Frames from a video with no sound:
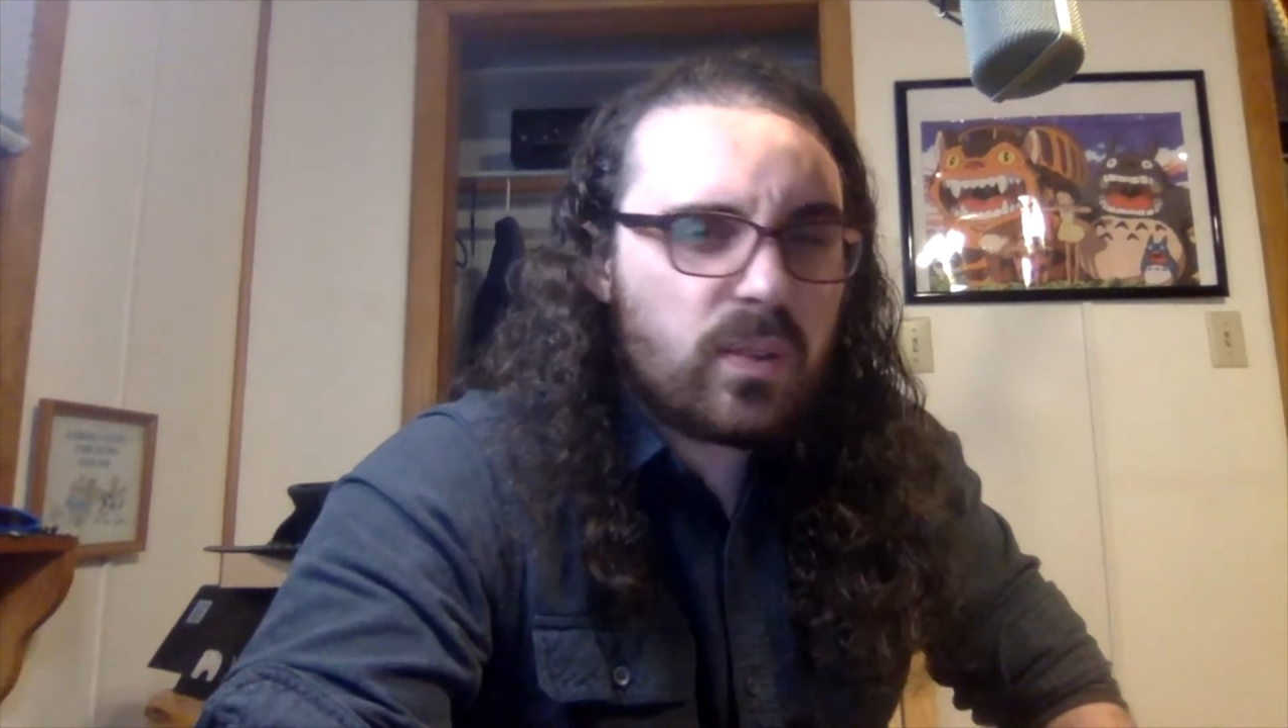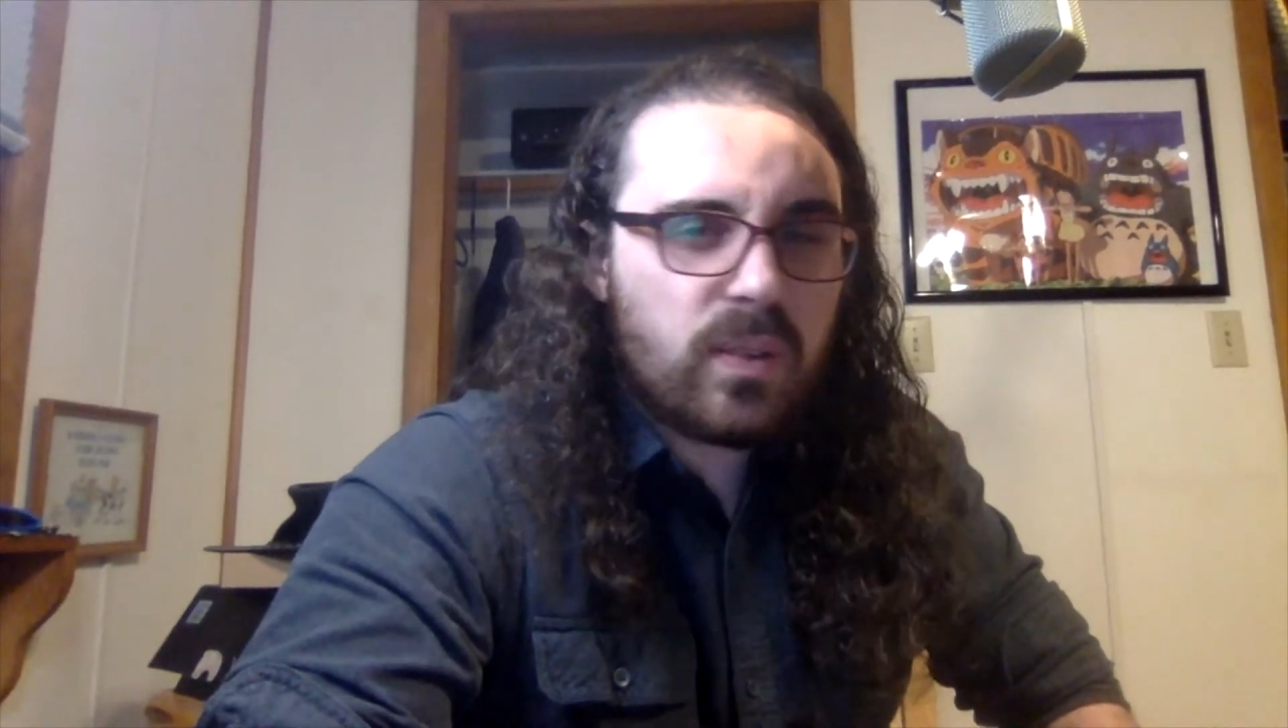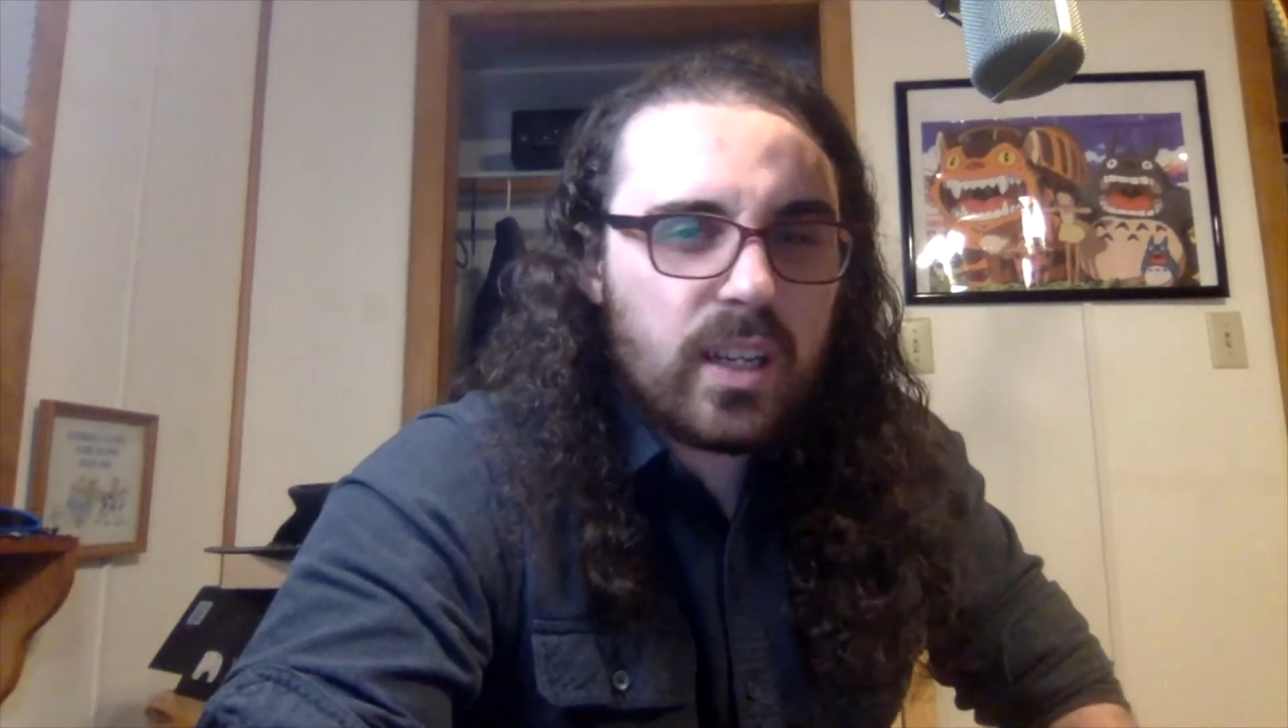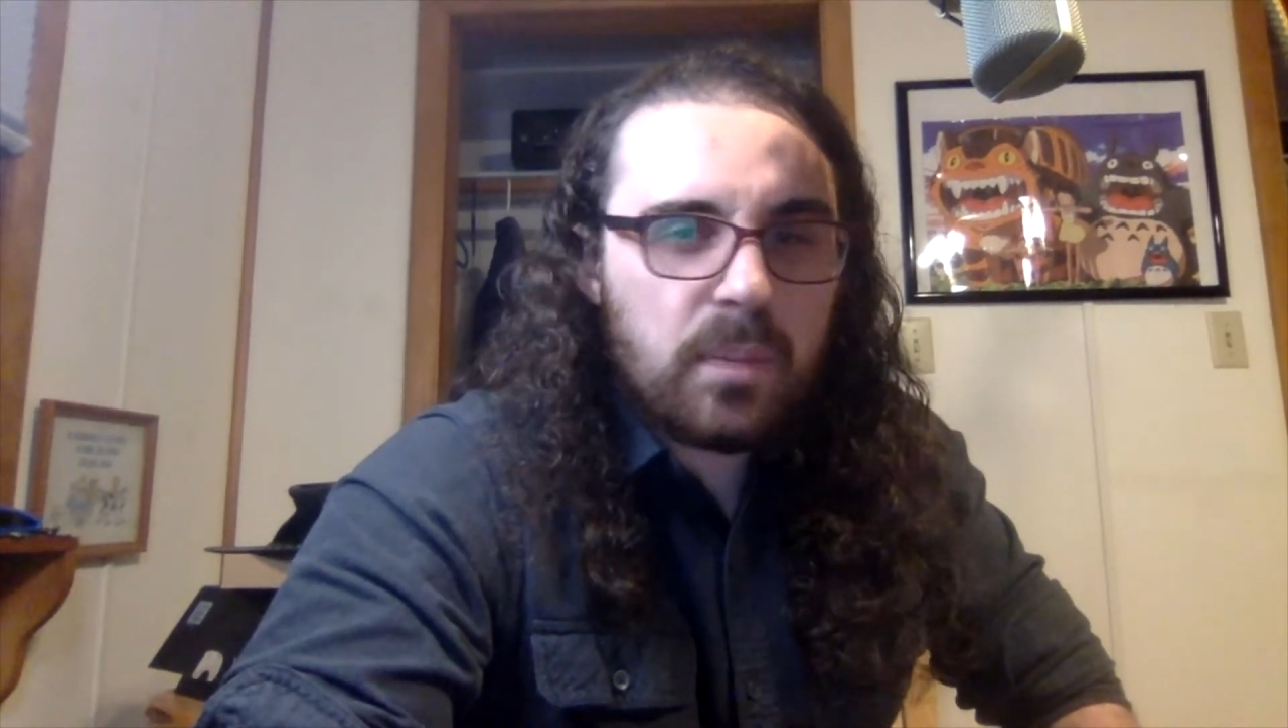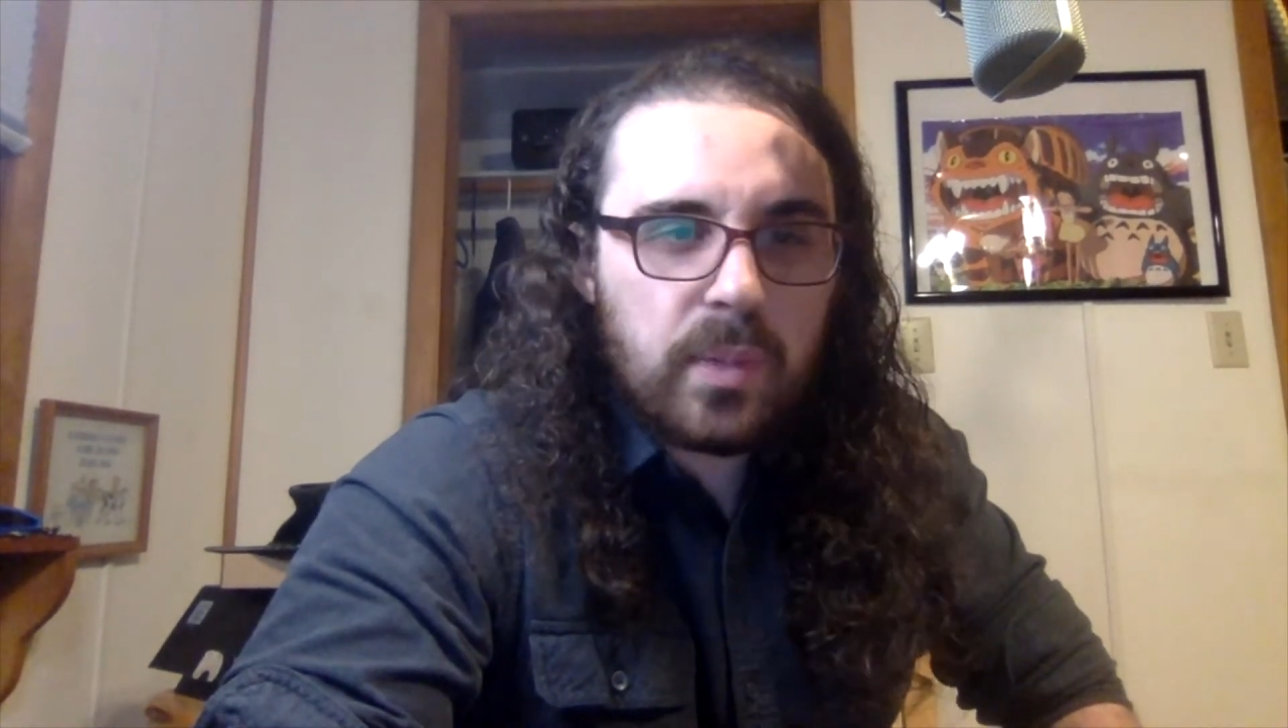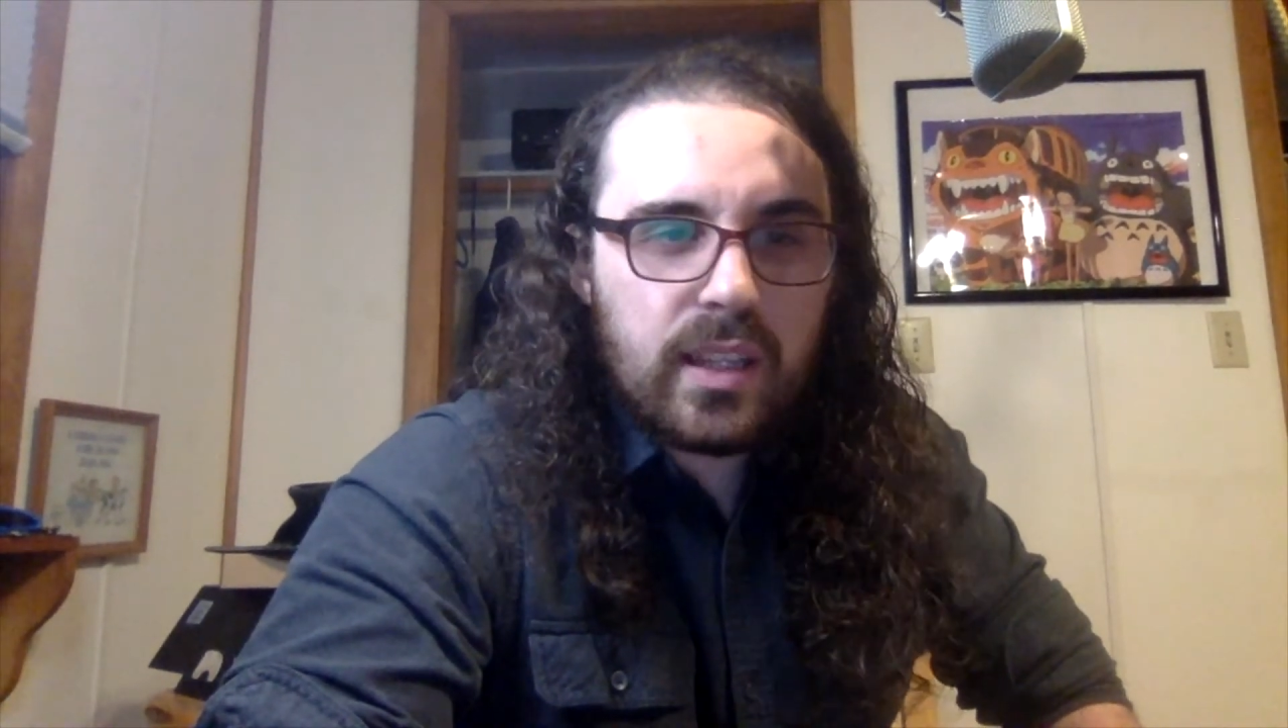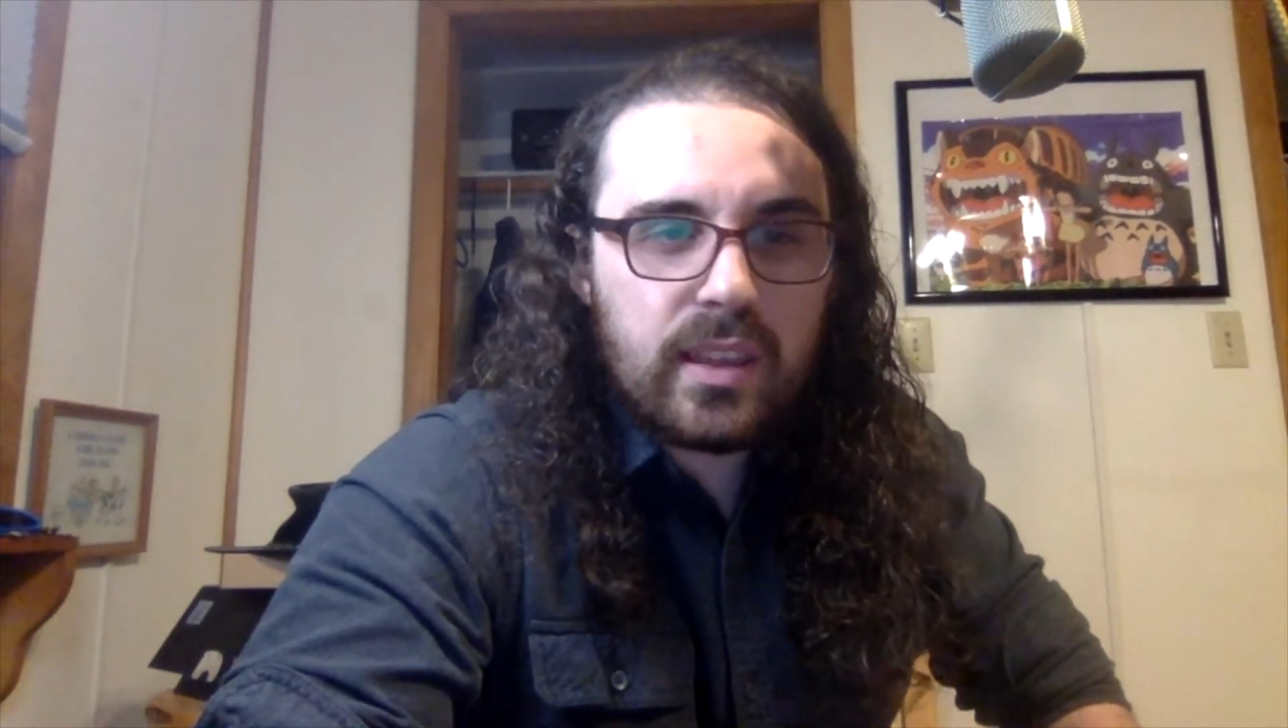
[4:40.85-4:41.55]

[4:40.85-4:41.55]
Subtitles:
creepy